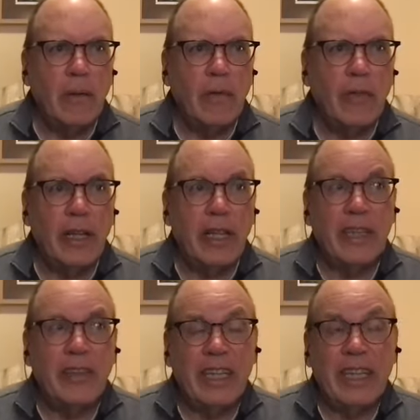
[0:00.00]
that
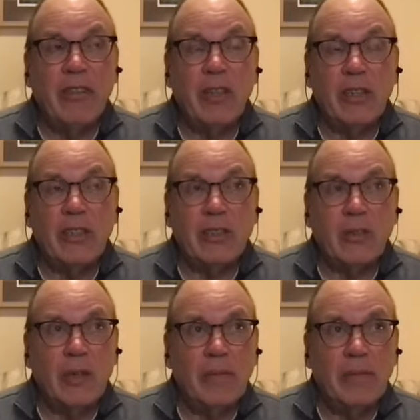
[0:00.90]
that even our
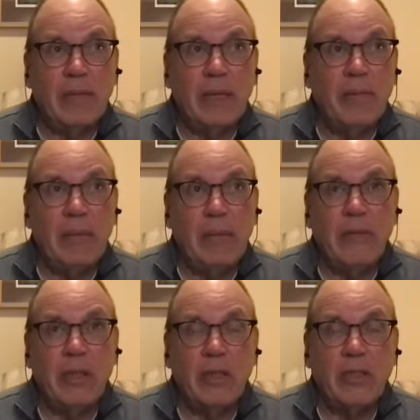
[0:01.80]
maybe
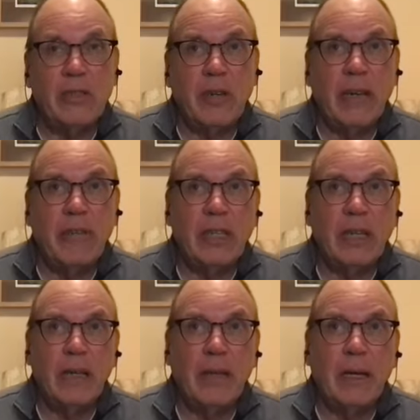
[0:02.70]
even our striving
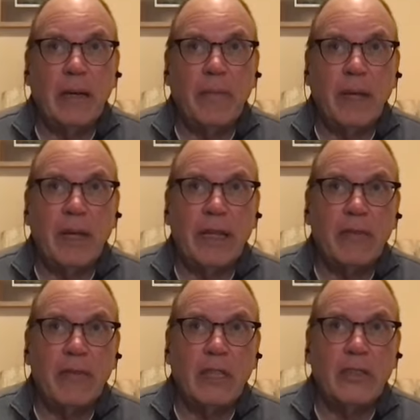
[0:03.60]
uh, uh I'd
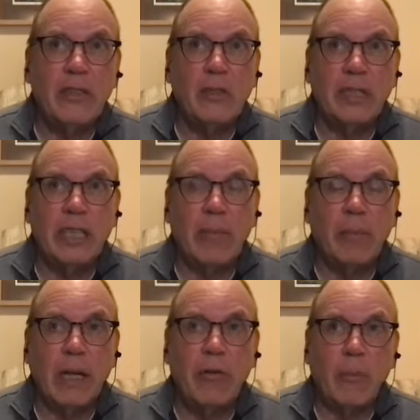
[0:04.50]
have to listen to it again,
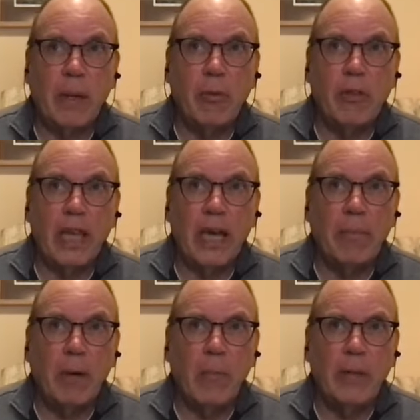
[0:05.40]
but I remember in that
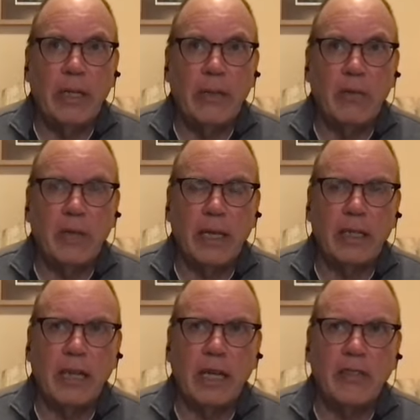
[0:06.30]
moment he was like
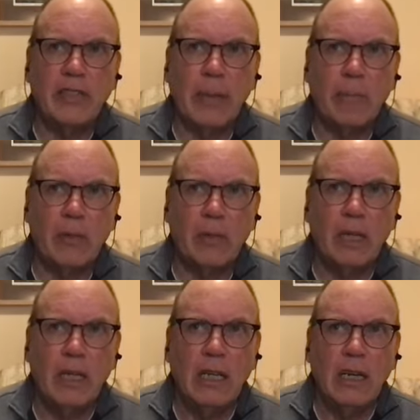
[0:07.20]
kind of skeptical
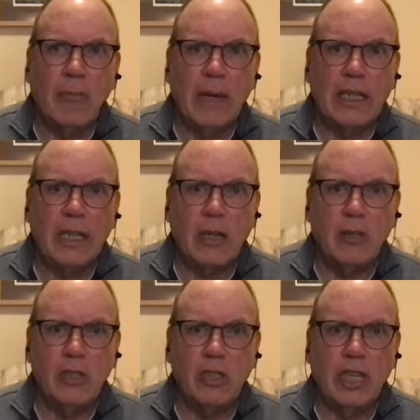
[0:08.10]
of my
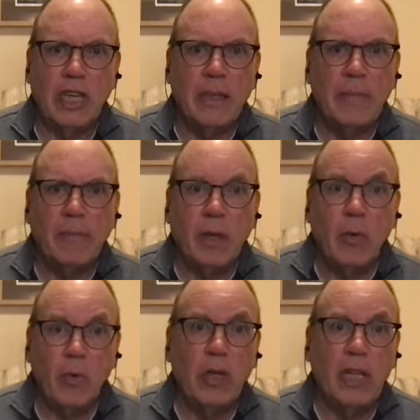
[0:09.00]
conclusion that
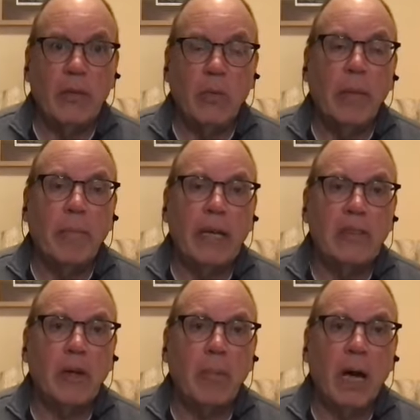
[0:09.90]
really what
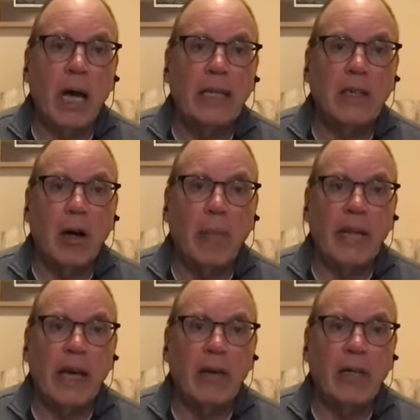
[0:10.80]
makes our mind calm
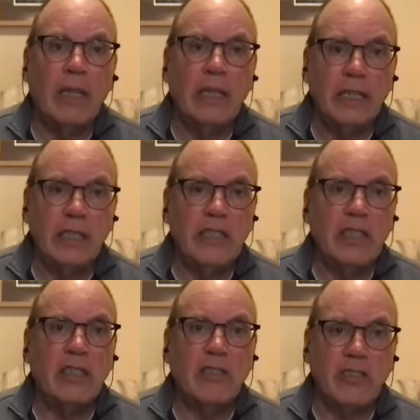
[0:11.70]
down is
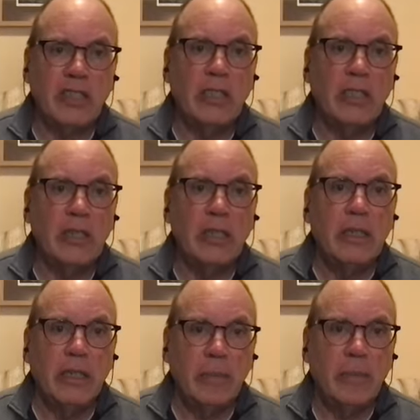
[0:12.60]
sitting still
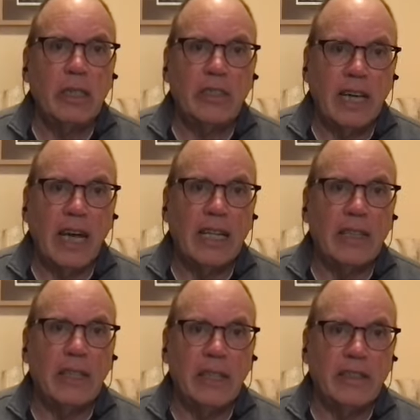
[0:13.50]
and being silent
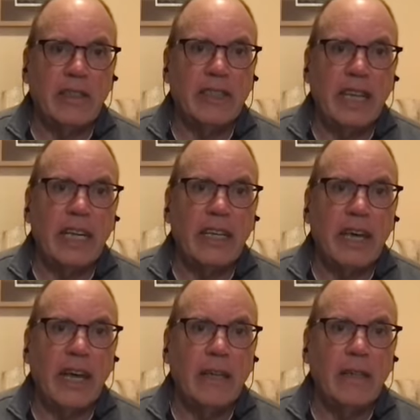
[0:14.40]
and sustaining that.